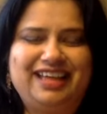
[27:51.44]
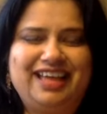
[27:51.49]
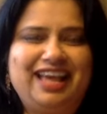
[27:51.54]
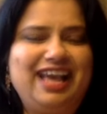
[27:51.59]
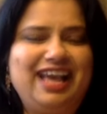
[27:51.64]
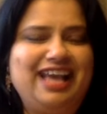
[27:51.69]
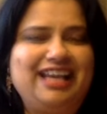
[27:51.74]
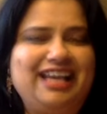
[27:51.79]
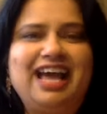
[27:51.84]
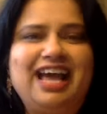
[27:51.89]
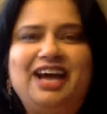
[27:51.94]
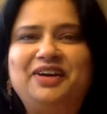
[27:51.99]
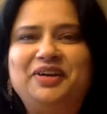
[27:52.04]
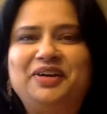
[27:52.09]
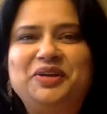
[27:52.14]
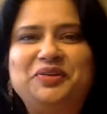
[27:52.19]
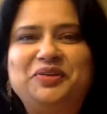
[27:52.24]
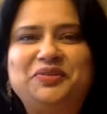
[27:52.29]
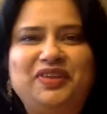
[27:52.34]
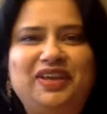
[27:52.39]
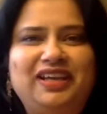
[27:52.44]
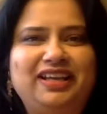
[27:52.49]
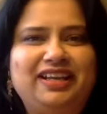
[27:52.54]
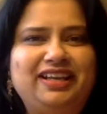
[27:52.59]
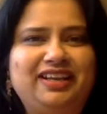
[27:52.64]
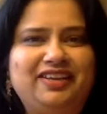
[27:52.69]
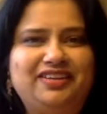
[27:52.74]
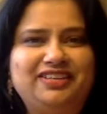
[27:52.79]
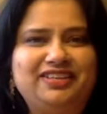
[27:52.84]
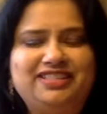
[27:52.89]
And how do you feel
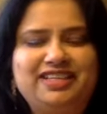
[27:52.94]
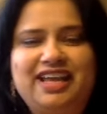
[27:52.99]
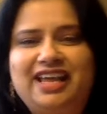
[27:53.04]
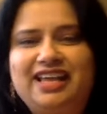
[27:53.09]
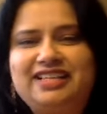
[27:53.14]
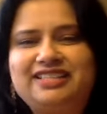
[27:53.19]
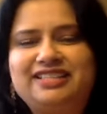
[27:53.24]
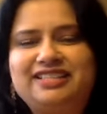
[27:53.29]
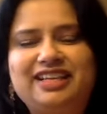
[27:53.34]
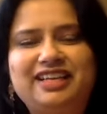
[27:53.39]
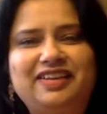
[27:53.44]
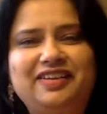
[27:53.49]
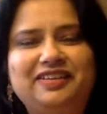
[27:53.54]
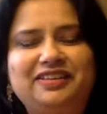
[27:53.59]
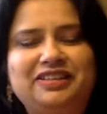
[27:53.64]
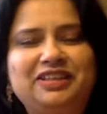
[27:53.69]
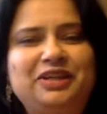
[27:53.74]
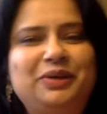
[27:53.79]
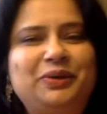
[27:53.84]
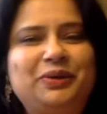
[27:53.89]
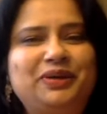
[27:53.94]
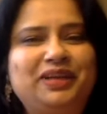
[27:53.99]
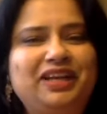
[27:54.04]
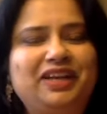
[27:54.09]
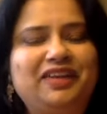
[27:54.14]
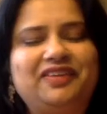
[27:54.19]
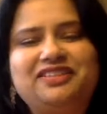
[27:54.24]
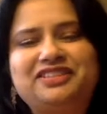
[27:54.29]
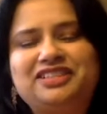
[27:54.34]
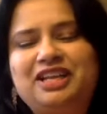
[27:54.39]
in your chest, in your throat, in
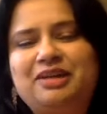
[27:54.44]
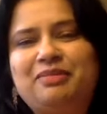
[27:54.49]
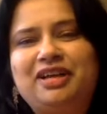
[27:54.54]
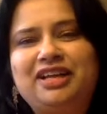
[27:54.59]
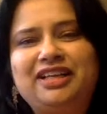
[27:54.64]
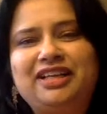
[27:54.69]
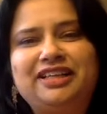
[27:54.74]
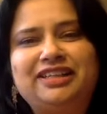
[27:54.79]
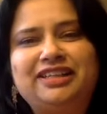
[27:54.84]
your stomach?